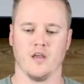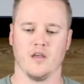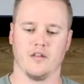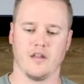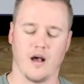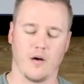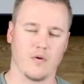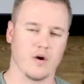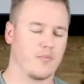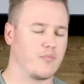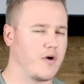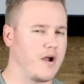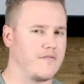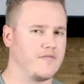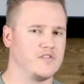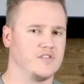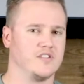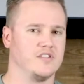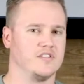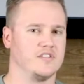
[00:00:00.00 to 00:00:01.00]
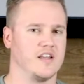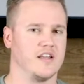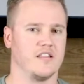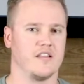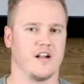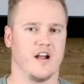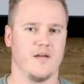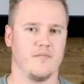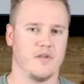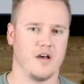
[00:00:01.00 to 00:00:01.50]
Now, I want to preface and say
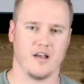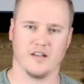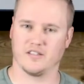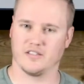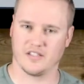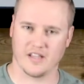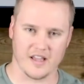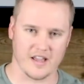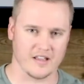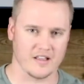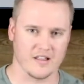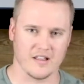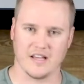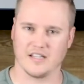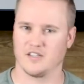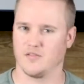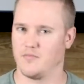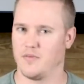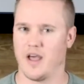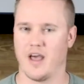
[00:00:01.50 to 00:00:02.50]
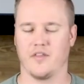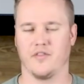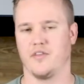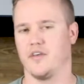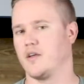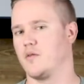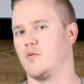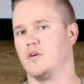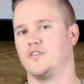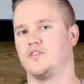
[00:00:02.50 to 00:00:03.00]
that I'm not saying that that's a bad
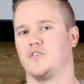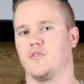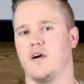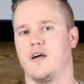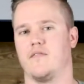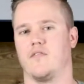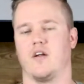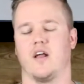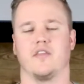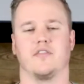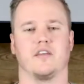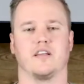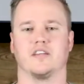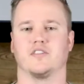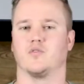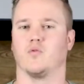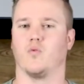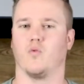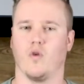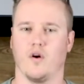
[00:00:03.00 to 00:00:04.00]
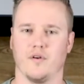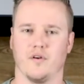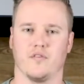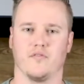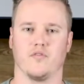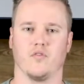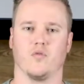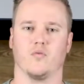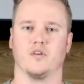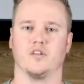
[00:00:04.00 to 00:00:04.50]
thing whatsoever. I think it's
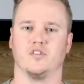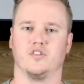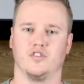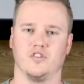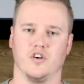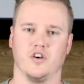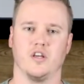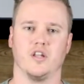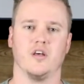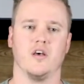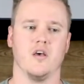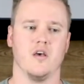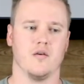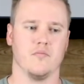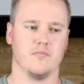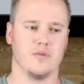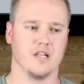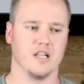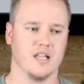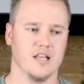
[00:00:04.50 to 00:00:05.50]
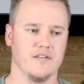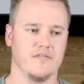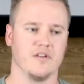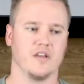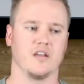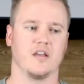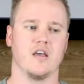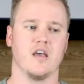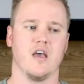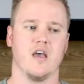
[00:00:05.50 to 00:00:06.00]
wonderful. We should be
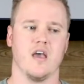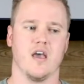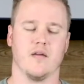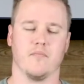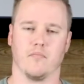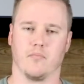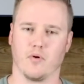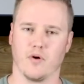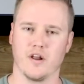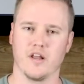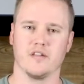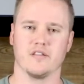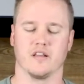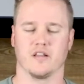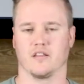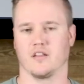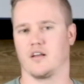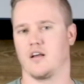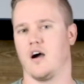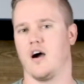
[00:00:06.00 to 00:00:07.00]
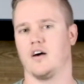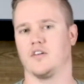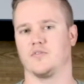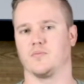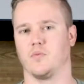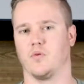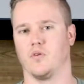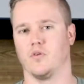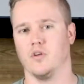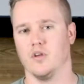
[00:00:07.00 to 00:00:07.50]
living and breathing the
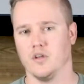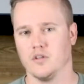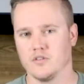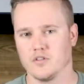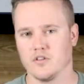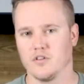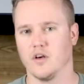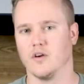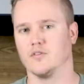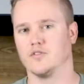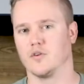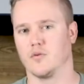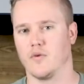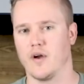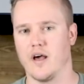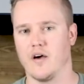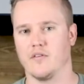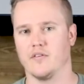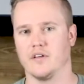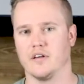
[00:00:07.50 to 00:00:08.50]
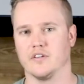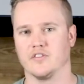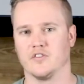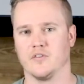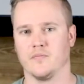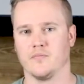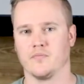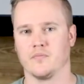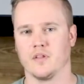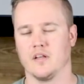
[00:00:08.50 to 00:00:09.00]
gospel to those around
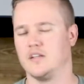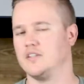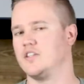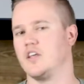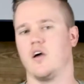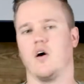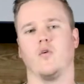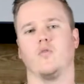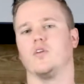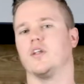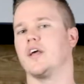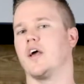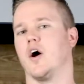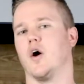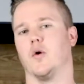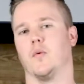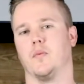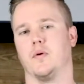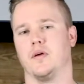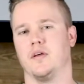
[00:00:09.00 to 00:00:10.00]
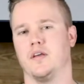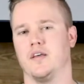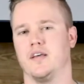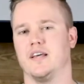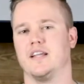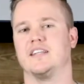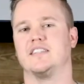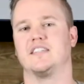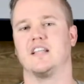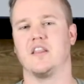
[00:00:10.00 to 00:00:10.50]
us. It is the only hope.
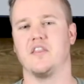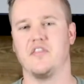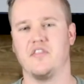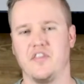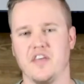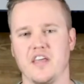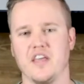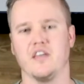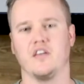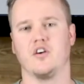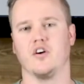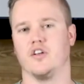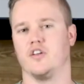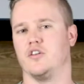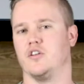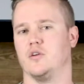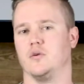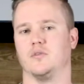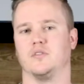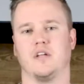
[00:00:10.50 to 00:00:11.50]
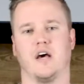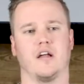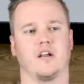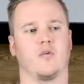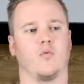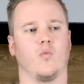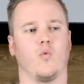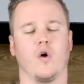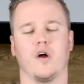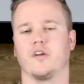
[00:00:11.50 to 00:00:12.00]
It is the good news,
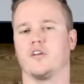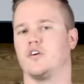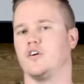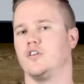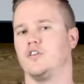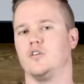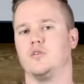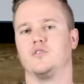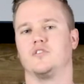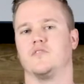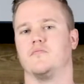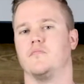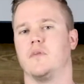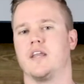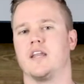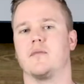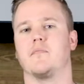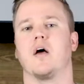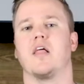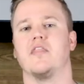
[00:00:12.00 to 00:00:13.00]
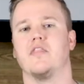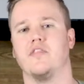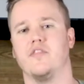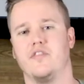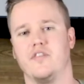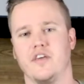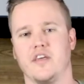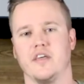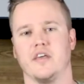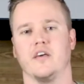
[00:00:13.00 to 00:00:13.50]
not one good news of many,
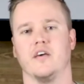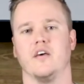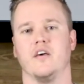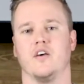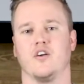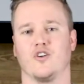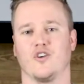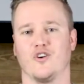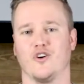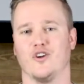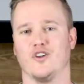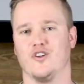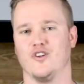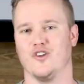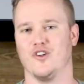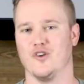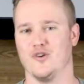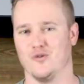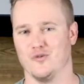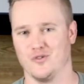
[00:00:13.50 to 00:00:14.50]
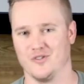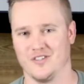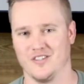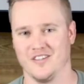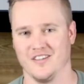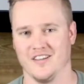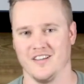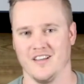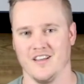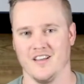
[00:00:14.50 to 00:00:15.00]
but the good news.